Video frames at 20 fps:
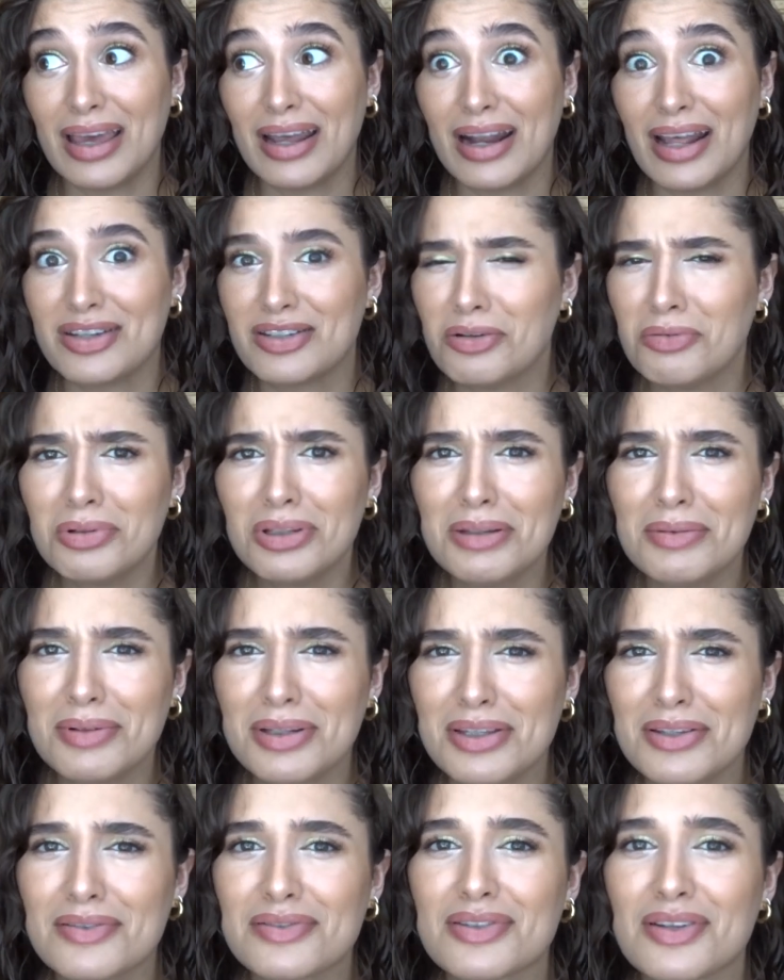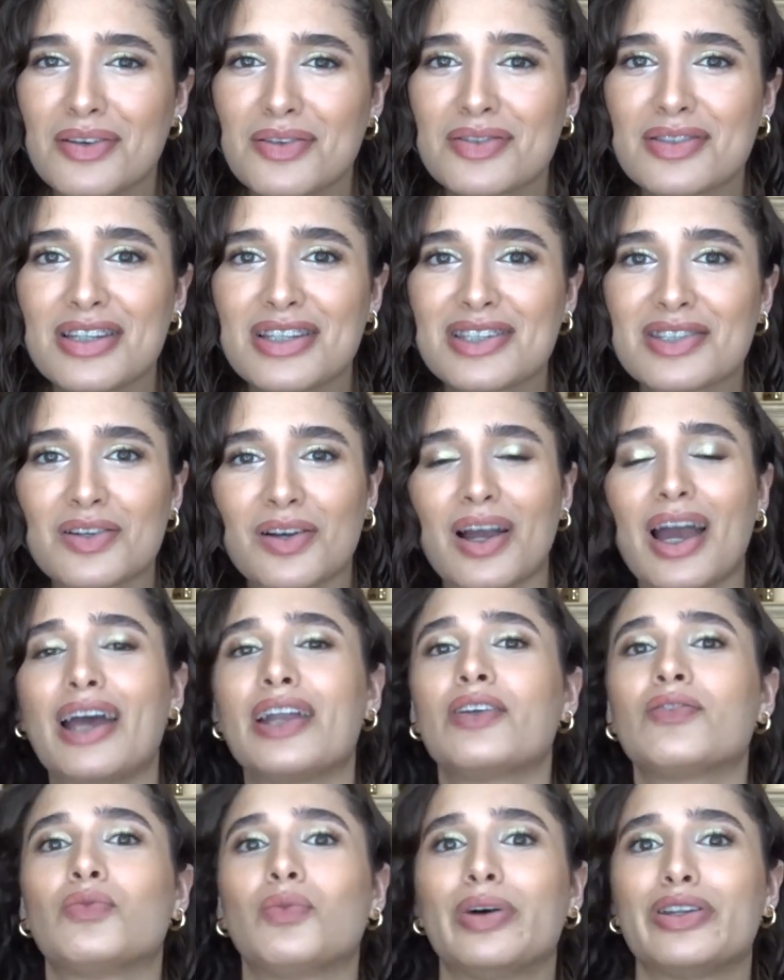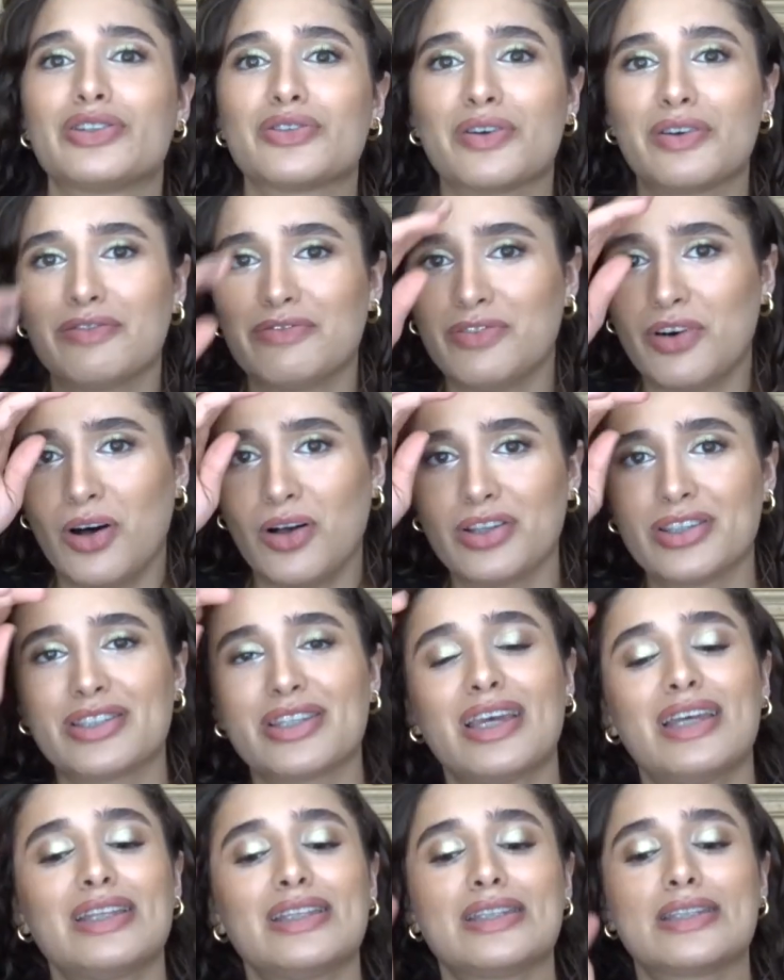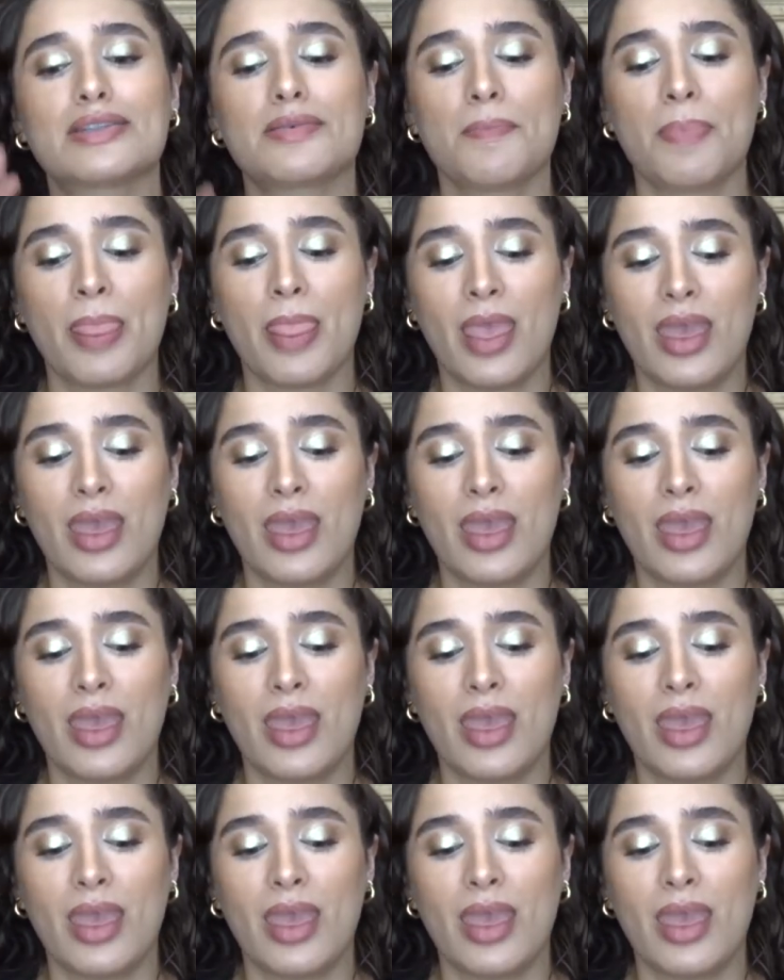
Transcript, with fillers: and I don't really wanna use those since they're kind of winter and fall scents.